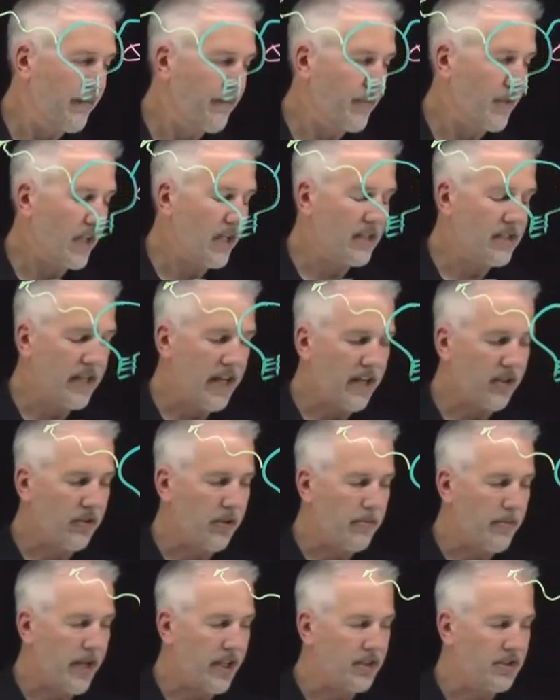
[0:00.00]
exactly
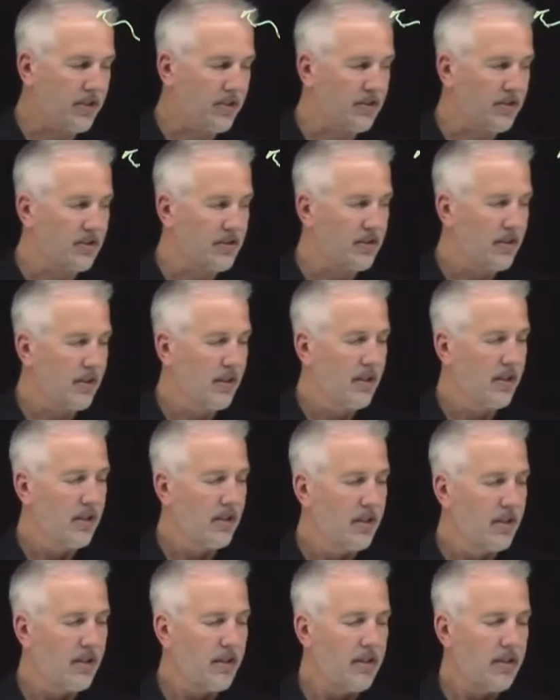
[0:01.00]
matches
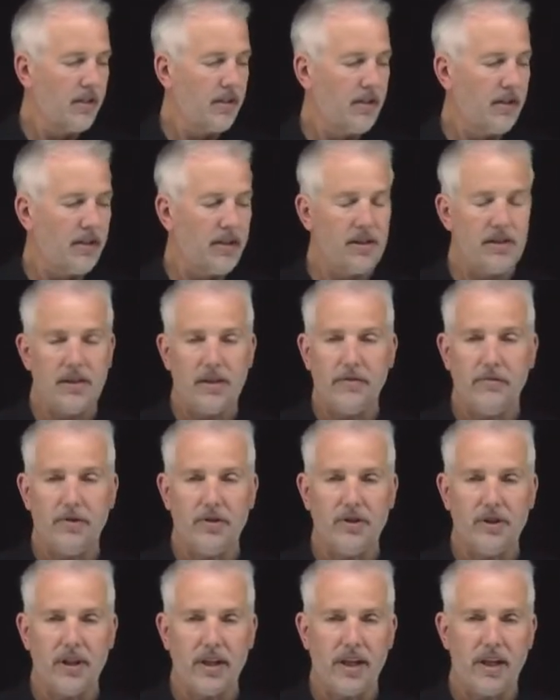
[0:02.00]
this
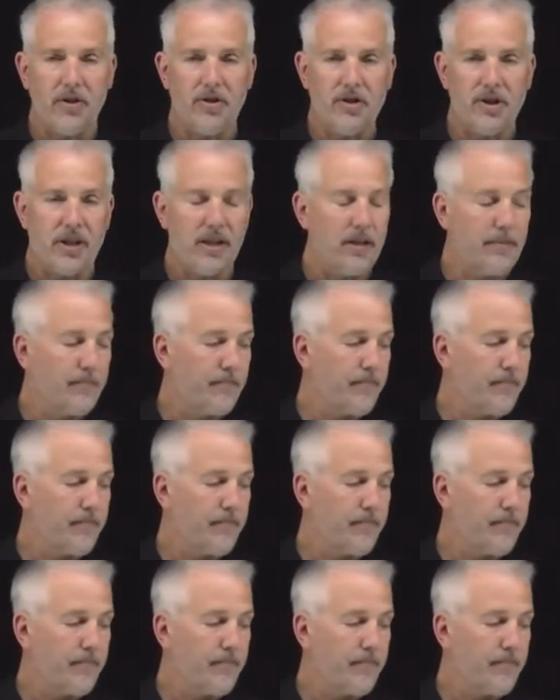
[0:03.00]
difference in energy